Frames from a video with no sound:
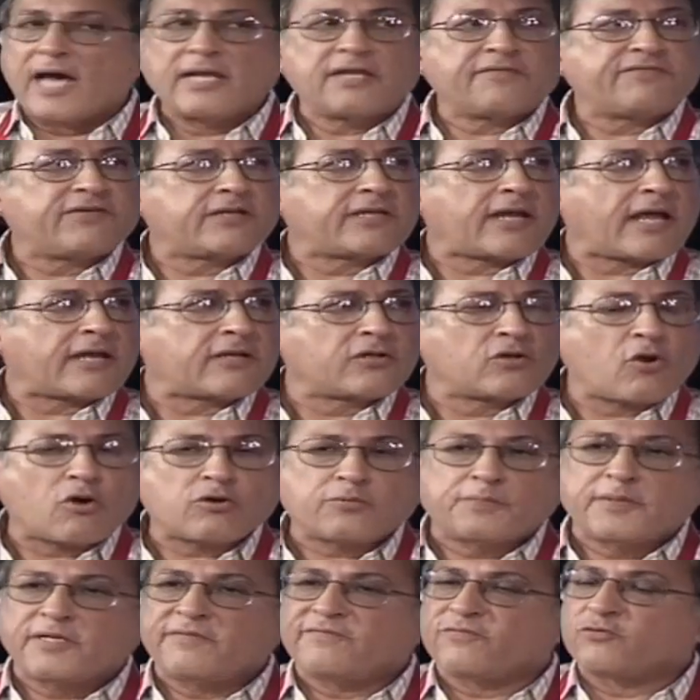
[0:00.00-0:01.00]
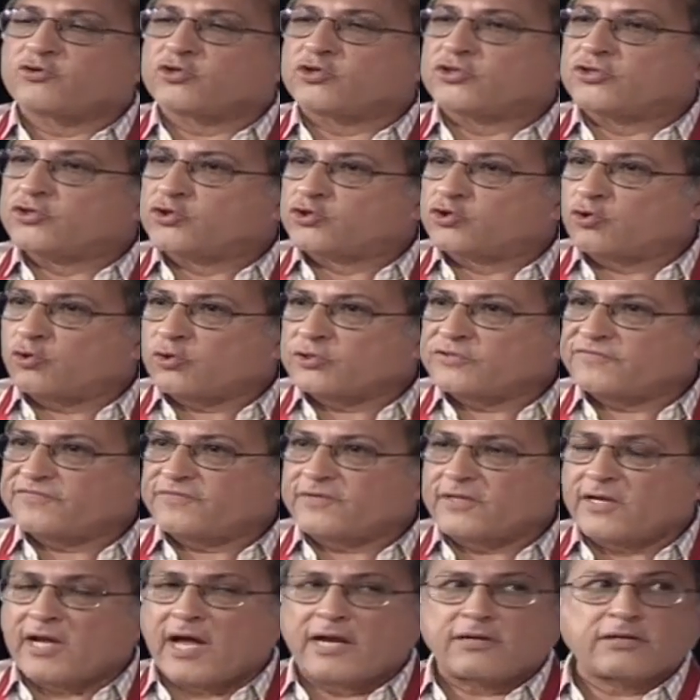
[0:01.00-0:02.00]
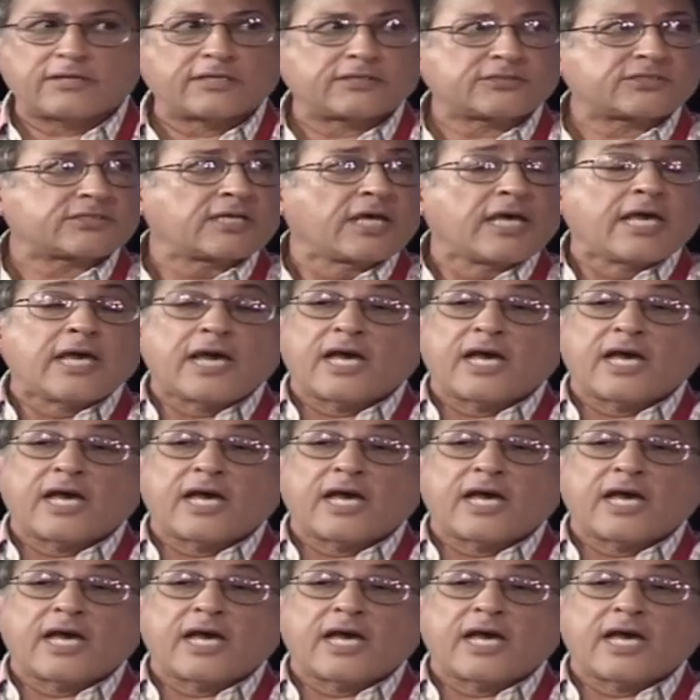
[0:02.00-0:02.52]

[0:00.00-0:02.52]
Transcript: and if it had not been for George Fernandez,